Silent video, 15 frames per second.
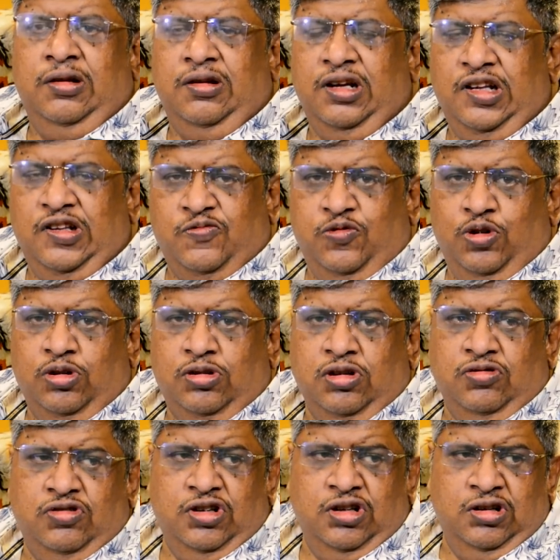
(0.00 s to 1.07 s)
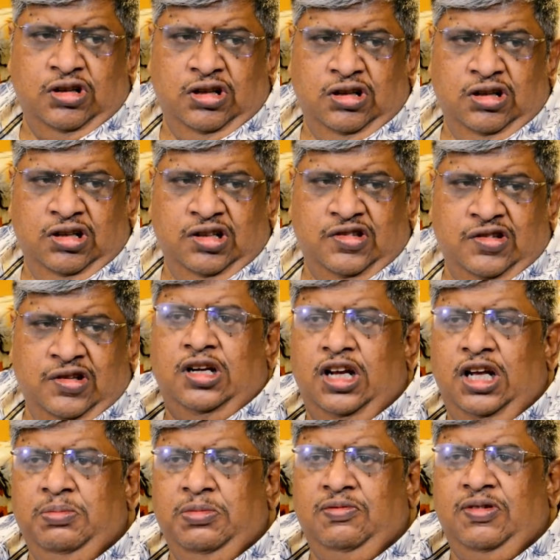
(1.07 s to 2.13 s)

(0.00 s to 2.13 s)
raise four thousand dollars, claim a